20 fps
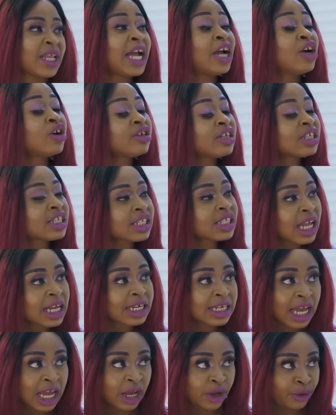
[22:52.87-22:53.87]
I
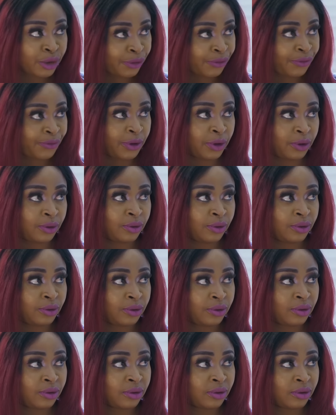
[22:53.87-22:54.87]
understand how you feel.
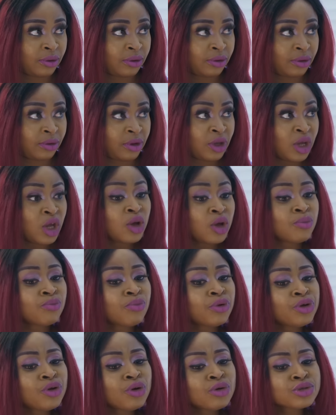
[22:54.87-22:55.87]

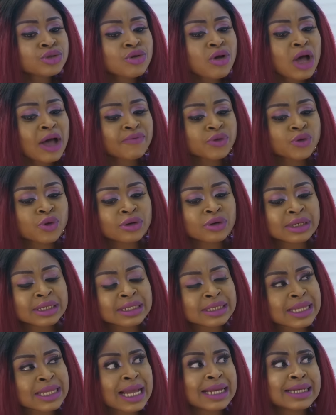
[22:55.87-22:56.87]
But you also have to
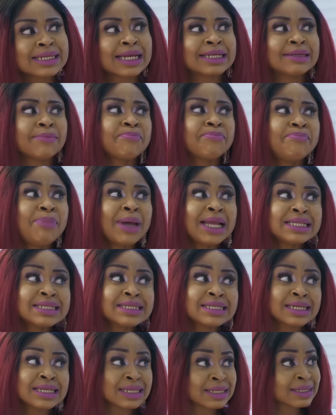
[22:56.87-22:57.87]
understand that
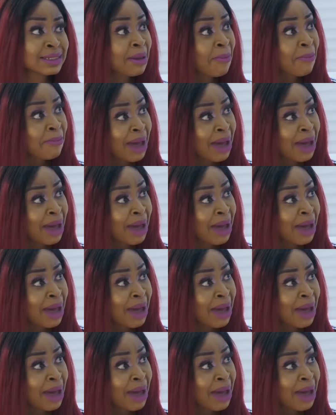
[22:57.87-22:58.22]
Benson is a